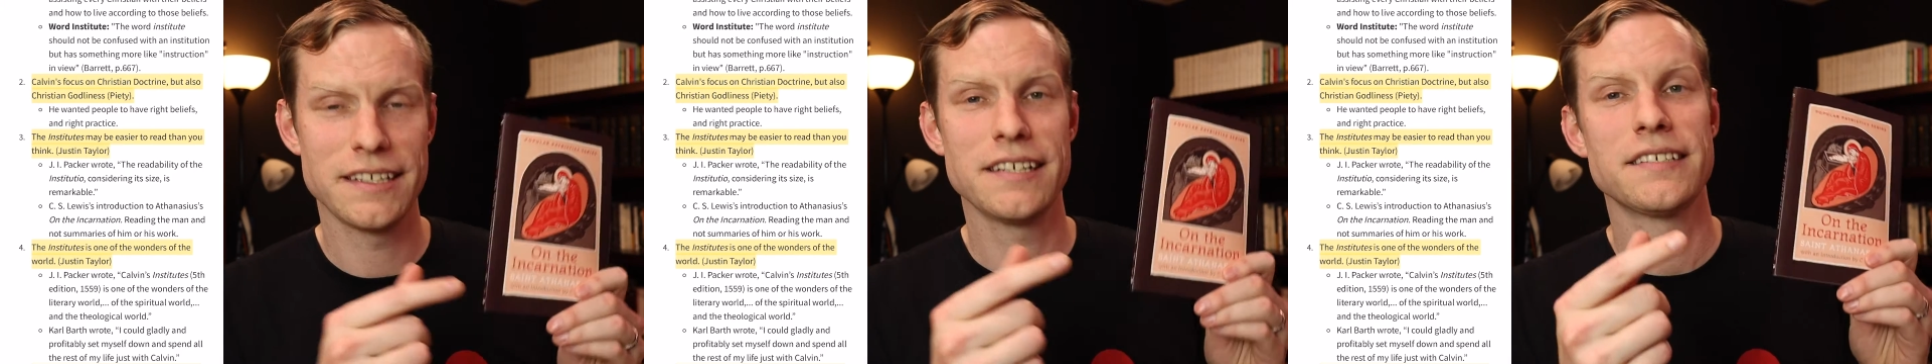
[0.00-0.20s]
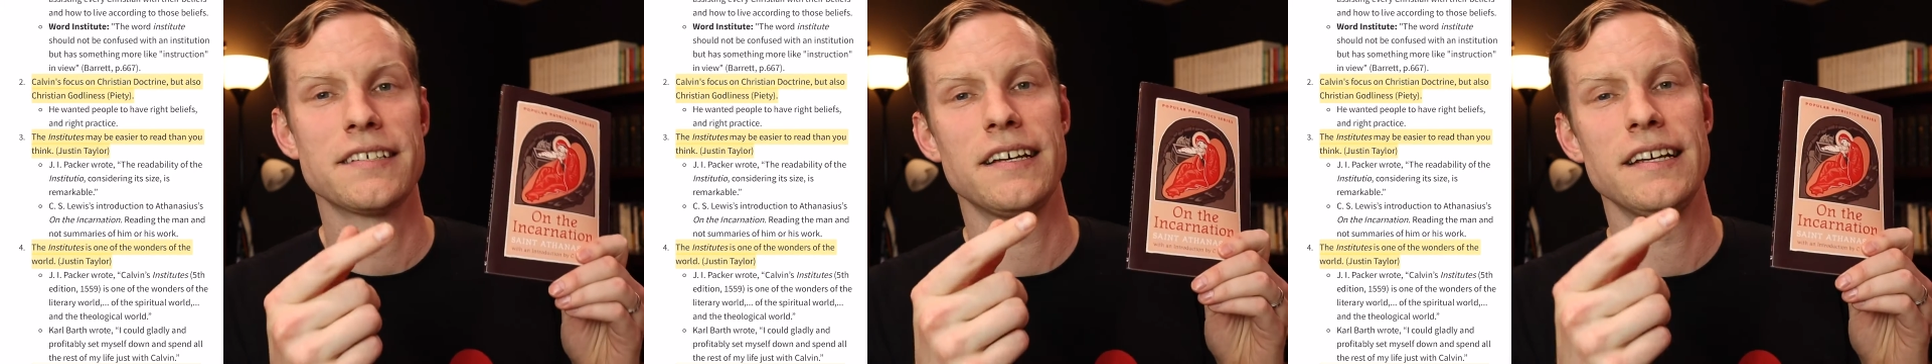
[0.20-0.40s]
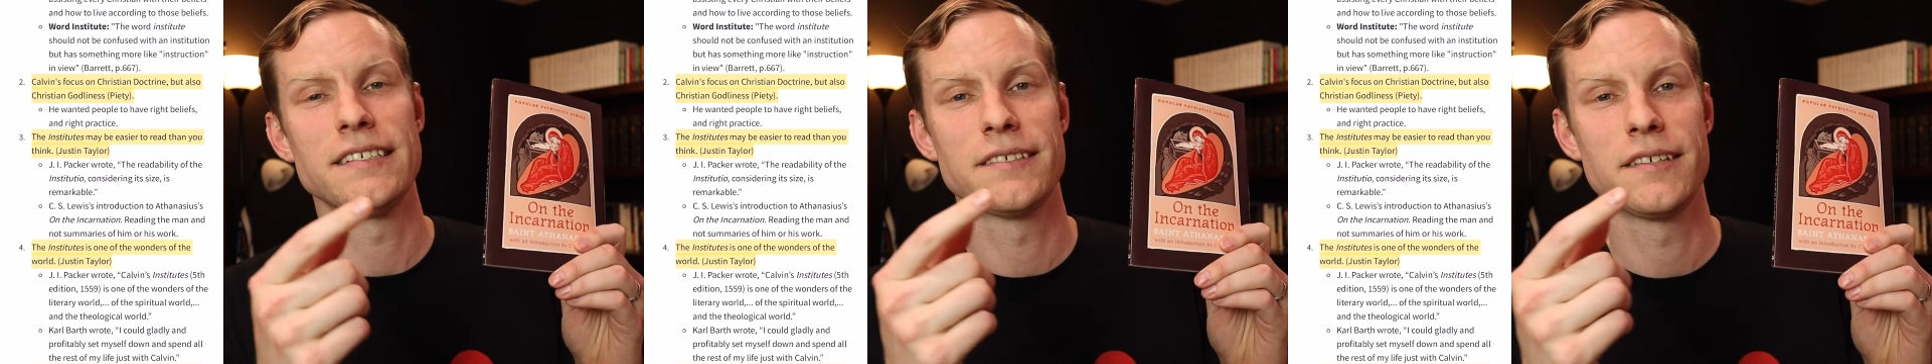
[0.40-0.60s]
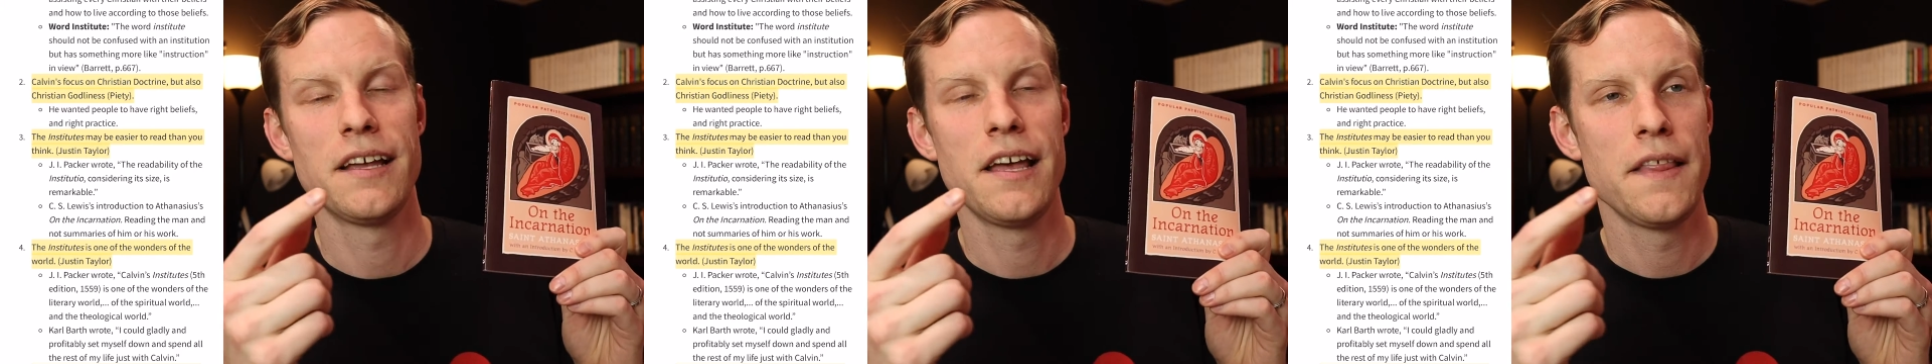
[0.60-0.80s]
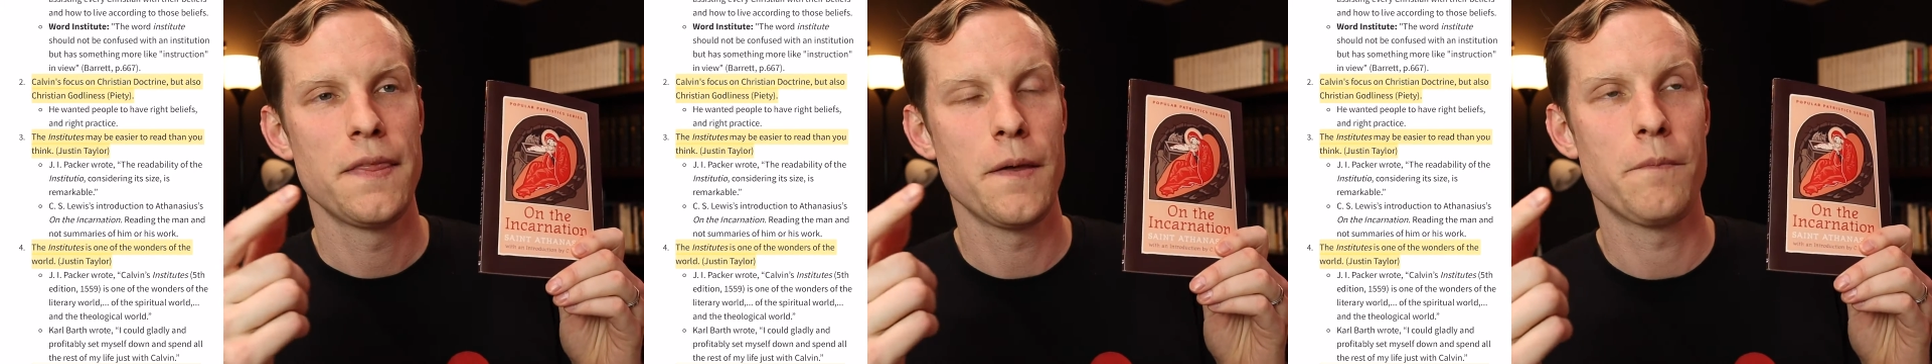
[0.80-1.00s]
this is
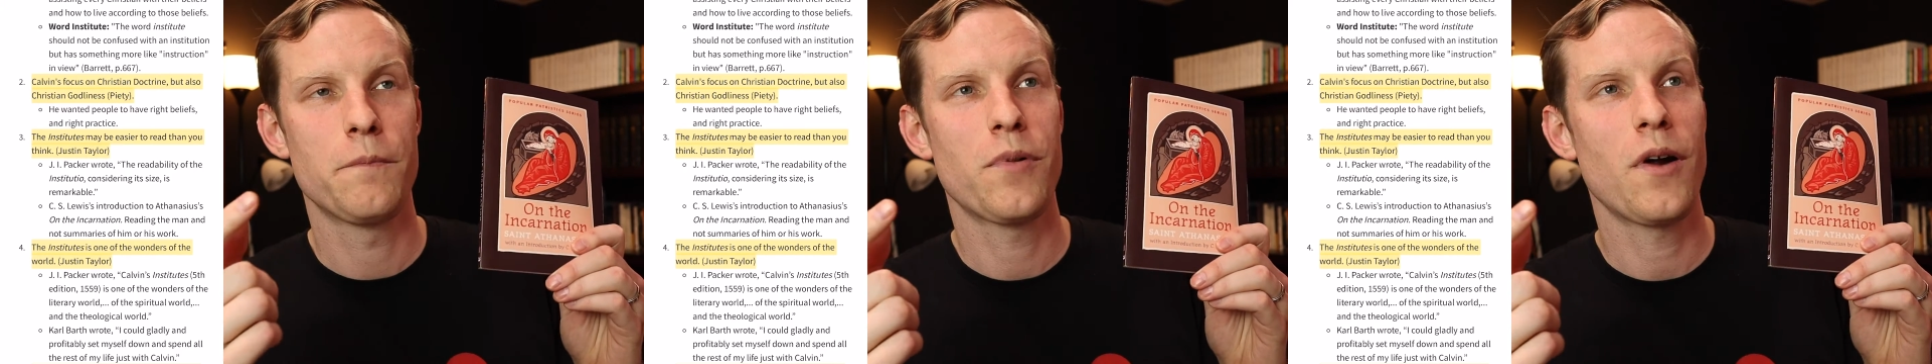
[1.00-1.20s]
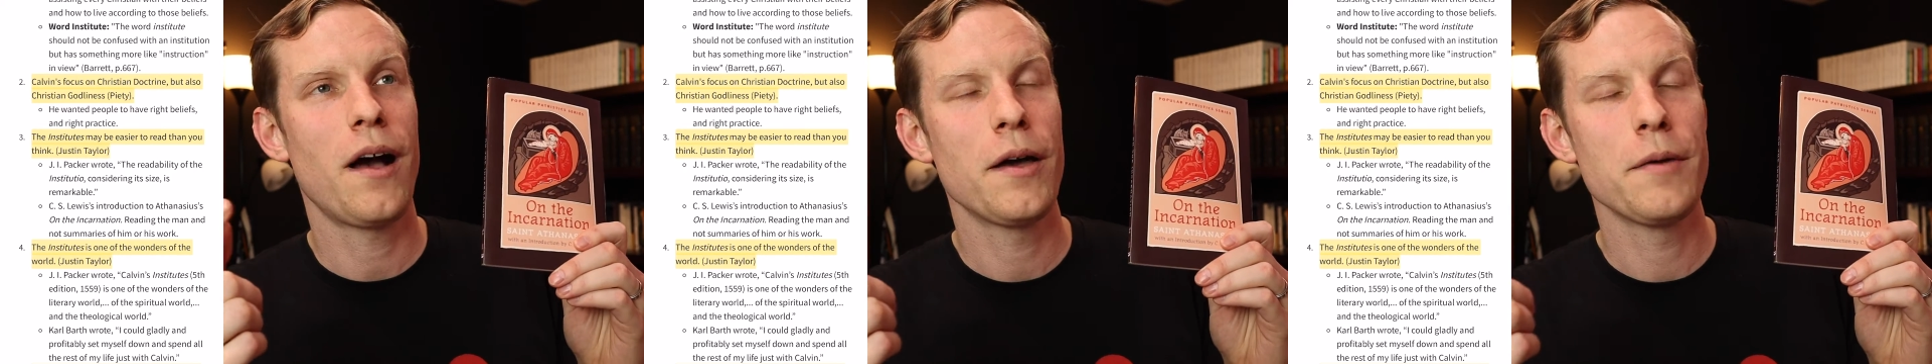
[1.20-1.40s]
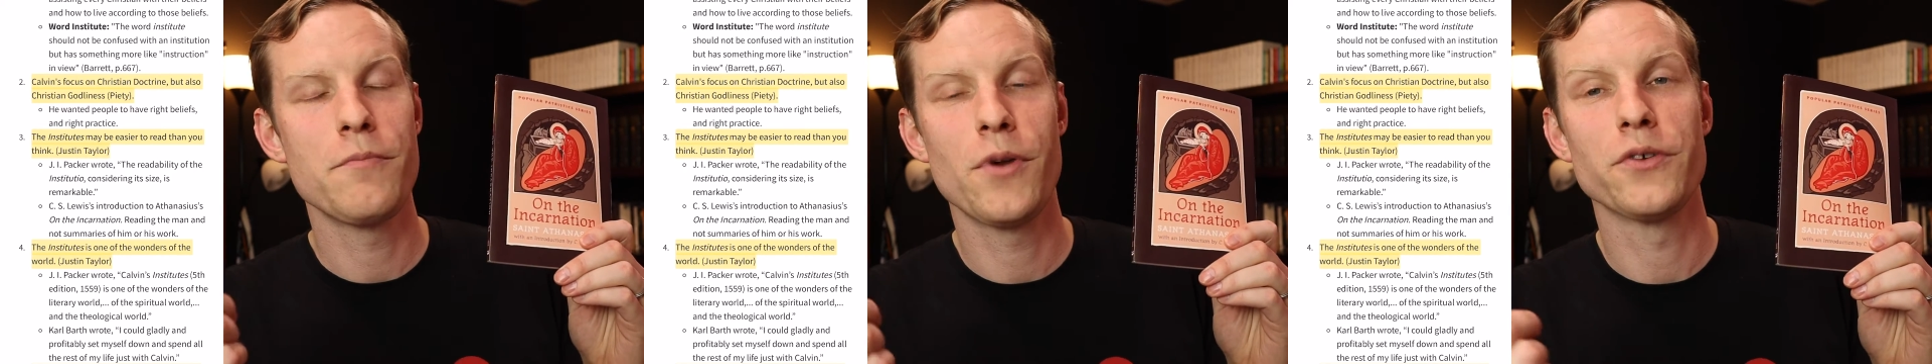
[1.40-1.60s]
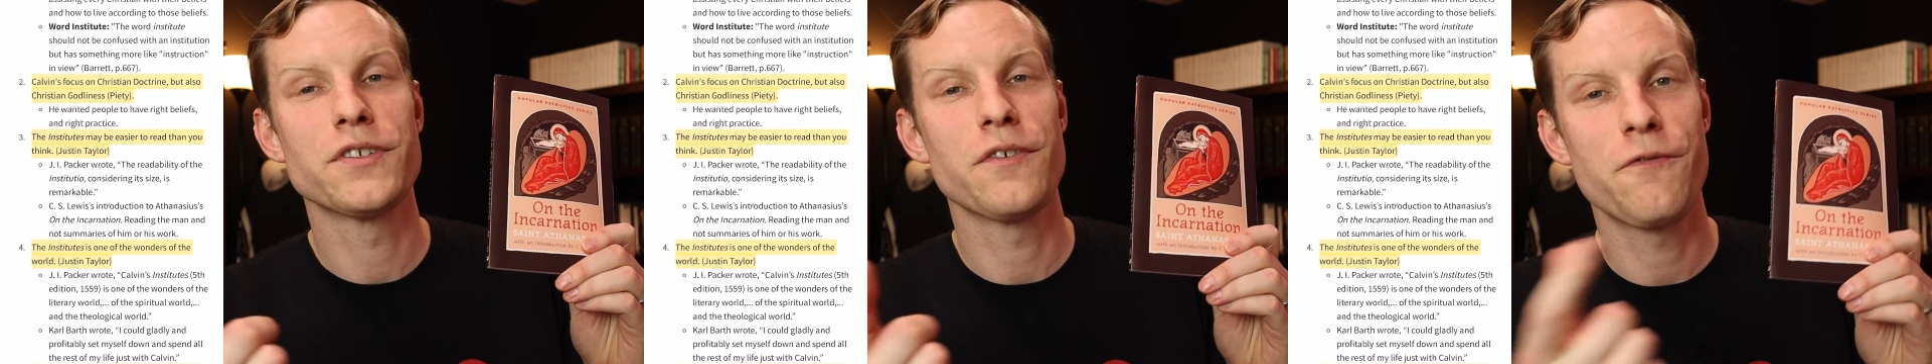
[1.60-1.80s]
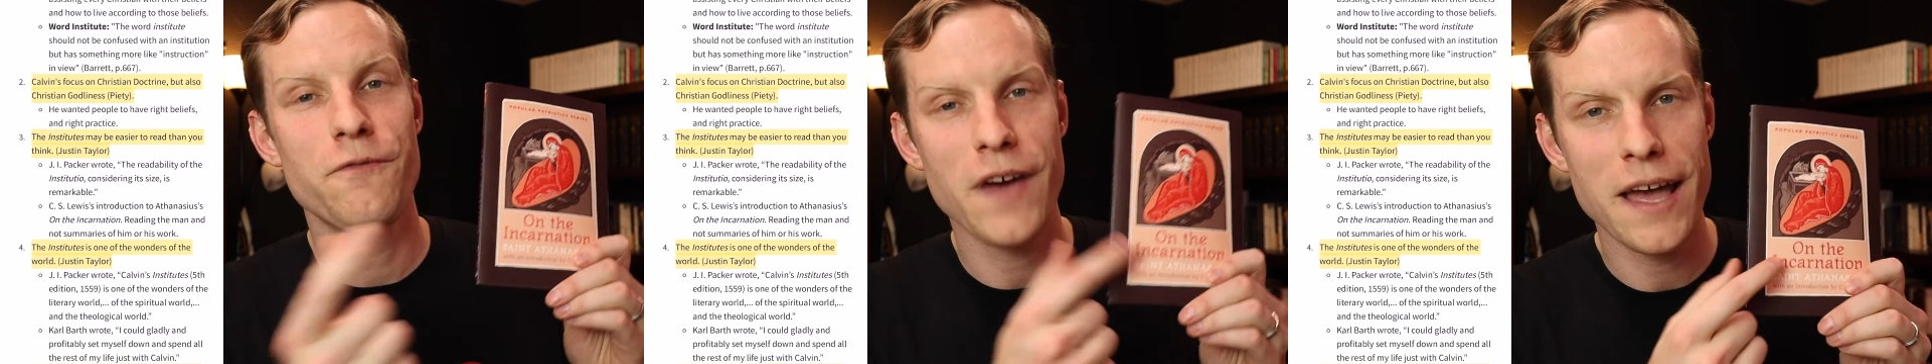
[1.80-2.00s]
the probably
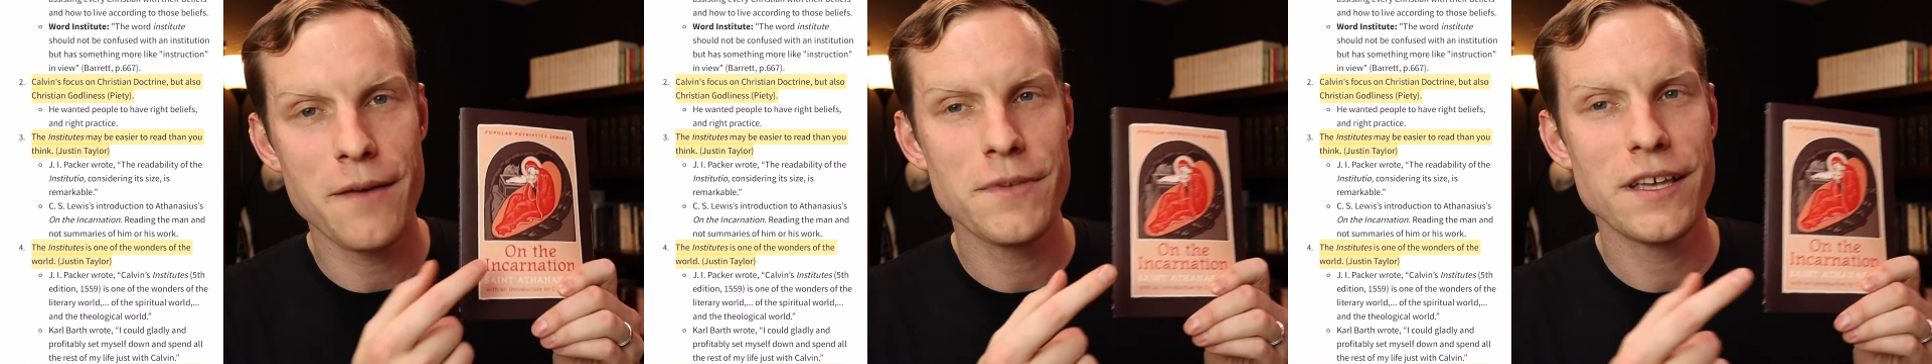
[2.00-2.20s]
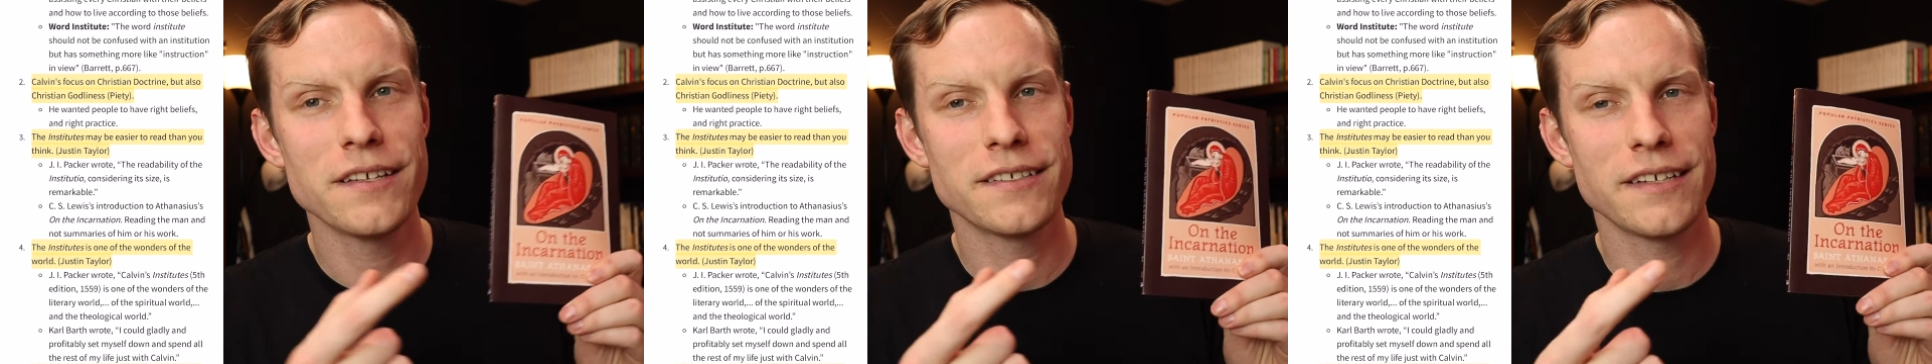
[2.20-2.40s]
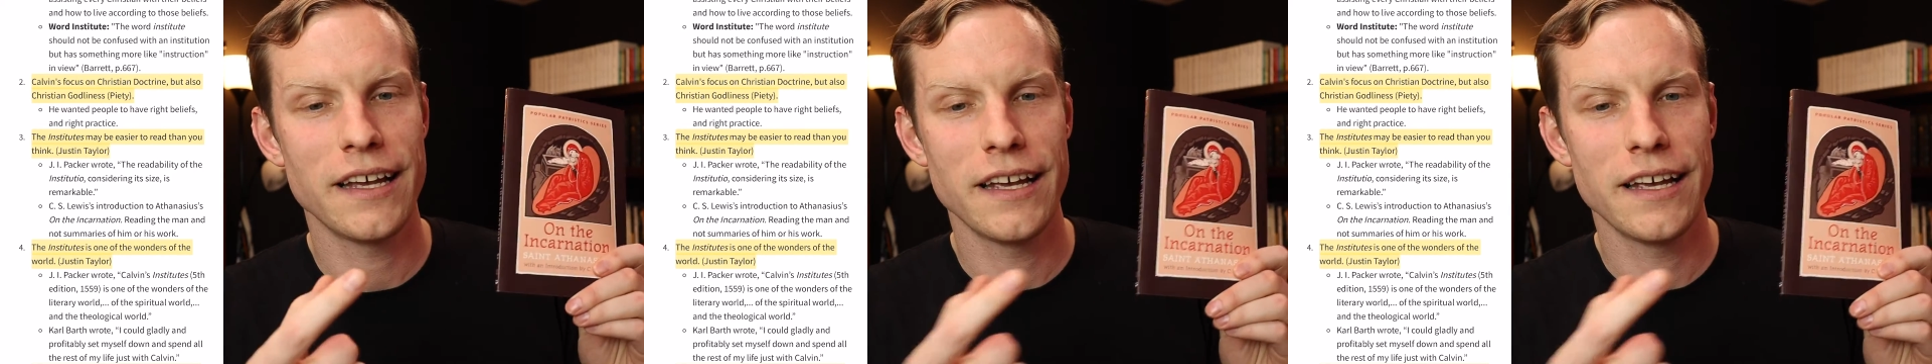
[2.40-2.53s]
most famous